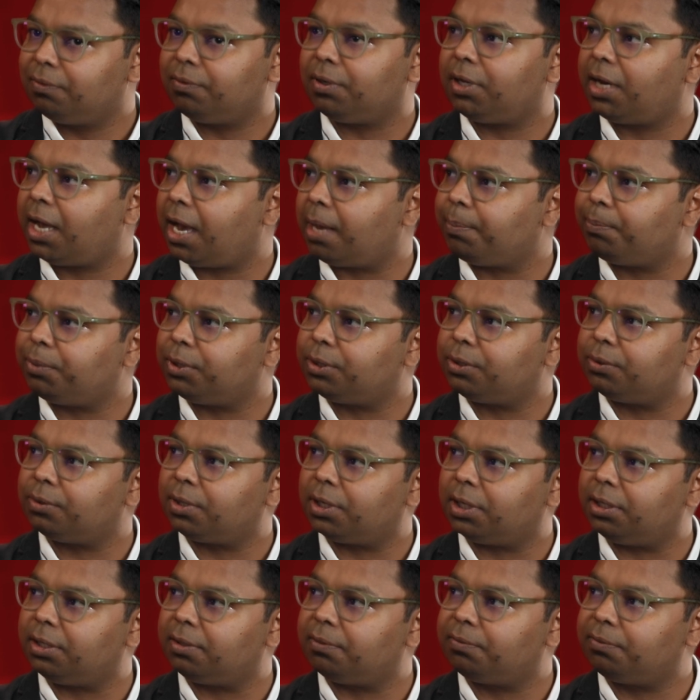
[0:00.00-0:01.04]
we're happy to
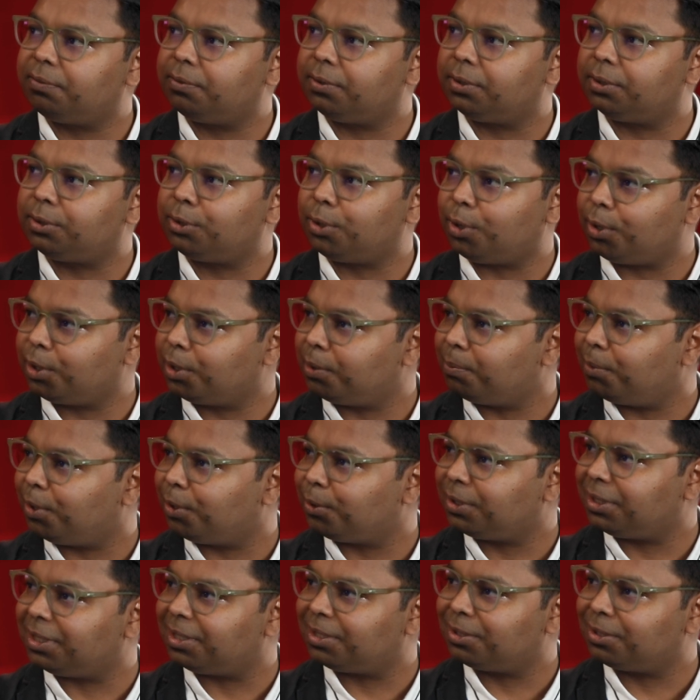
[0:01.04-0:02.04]
kind of uh, talk about